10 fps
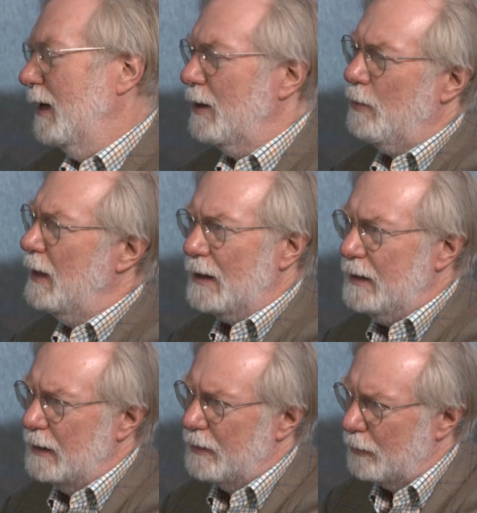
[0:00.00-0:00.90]
where quite
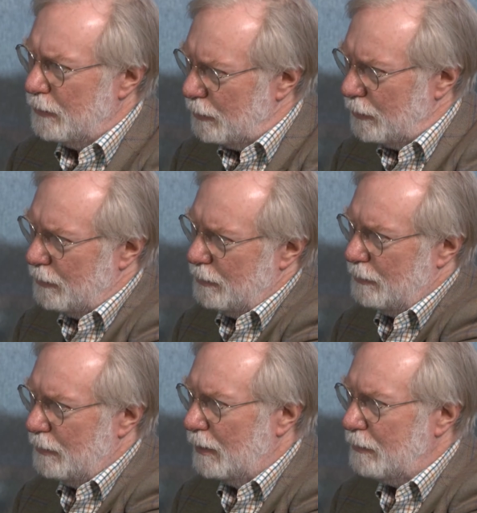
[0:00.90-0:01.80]
clearly there was,
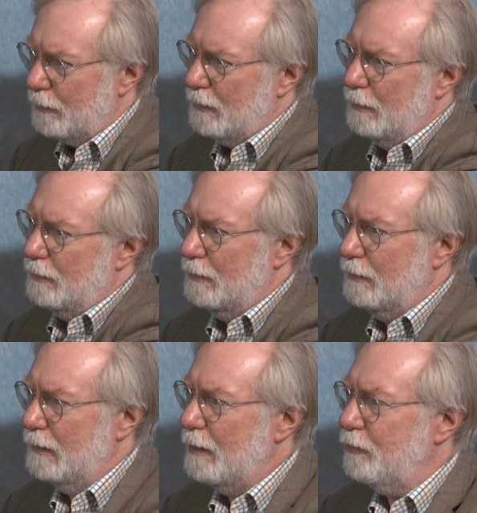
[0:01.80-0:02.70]

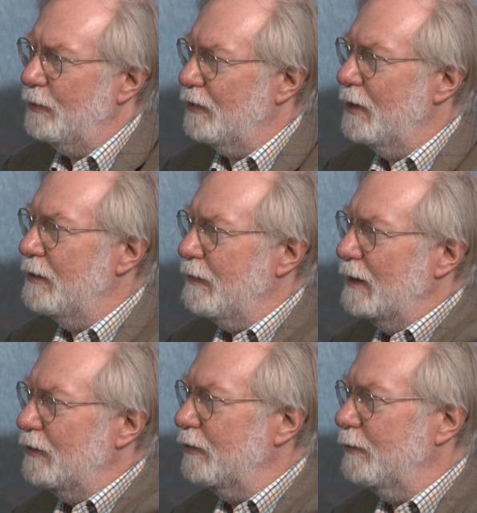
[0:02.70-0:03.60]
left to its own
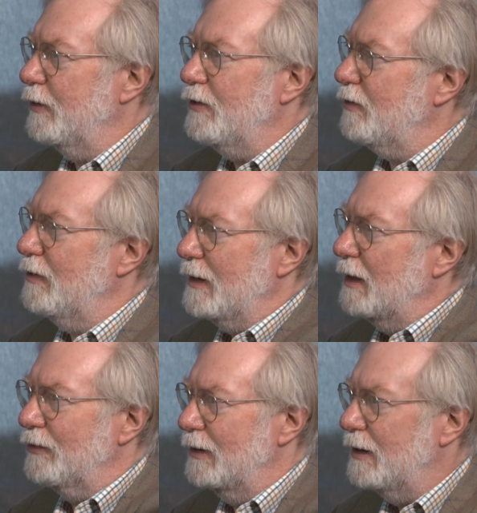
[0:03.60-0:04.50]
devices for
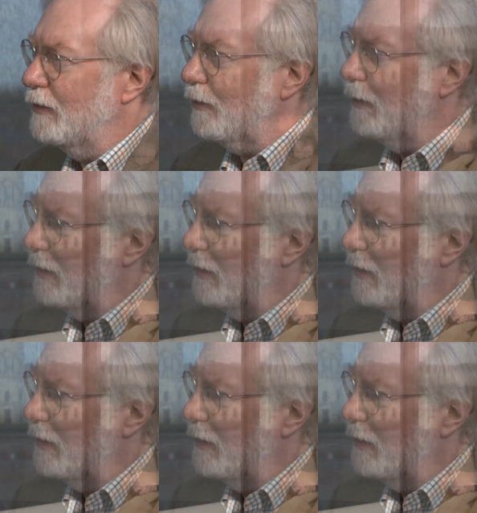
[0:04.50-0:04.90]
60,000 years,